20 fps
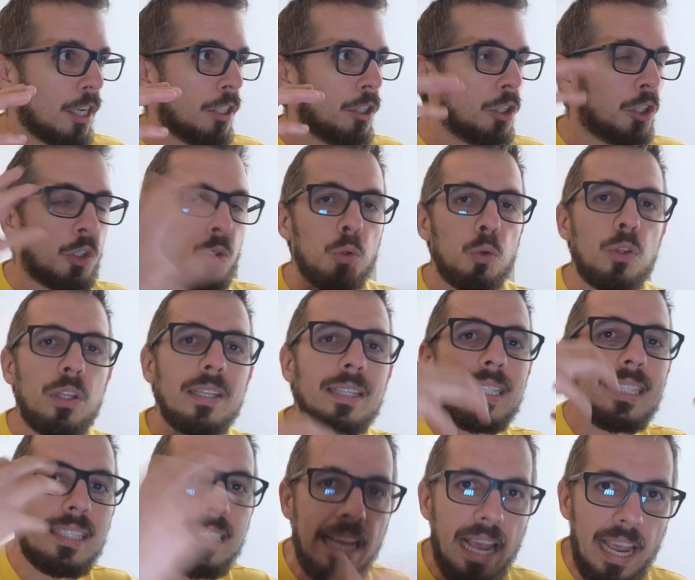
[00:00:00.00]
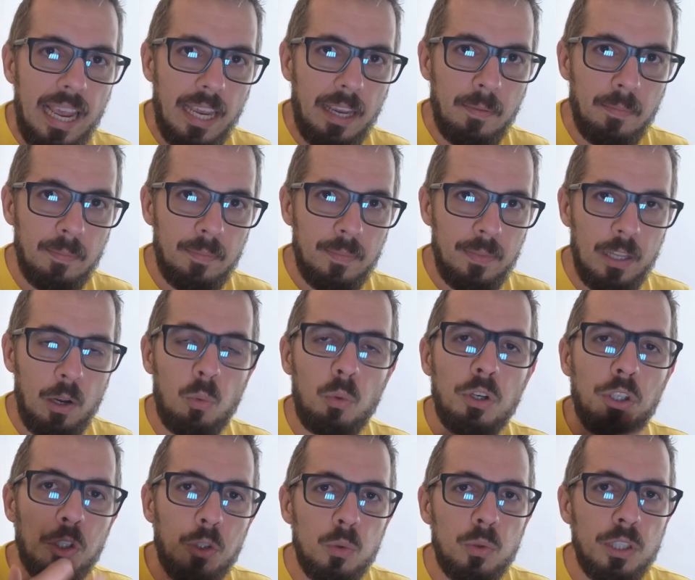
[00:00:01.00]
do the same that we're
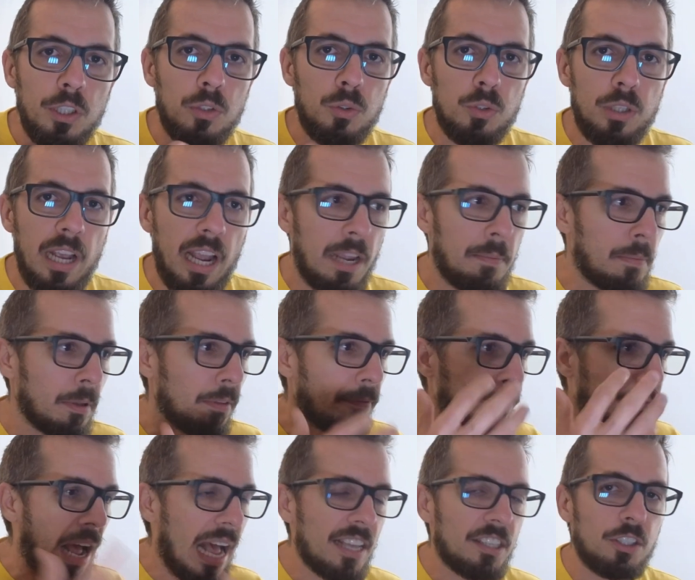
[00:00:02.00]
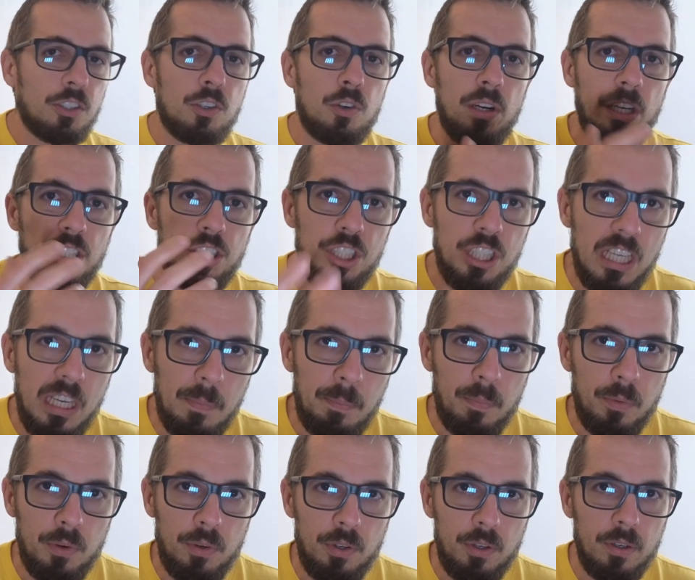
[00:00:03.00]
doing today, but faster and
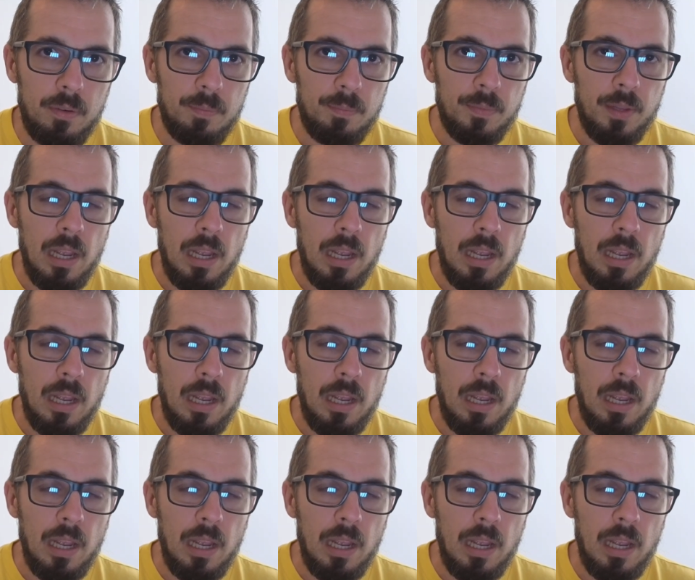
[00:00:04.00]
cheaper,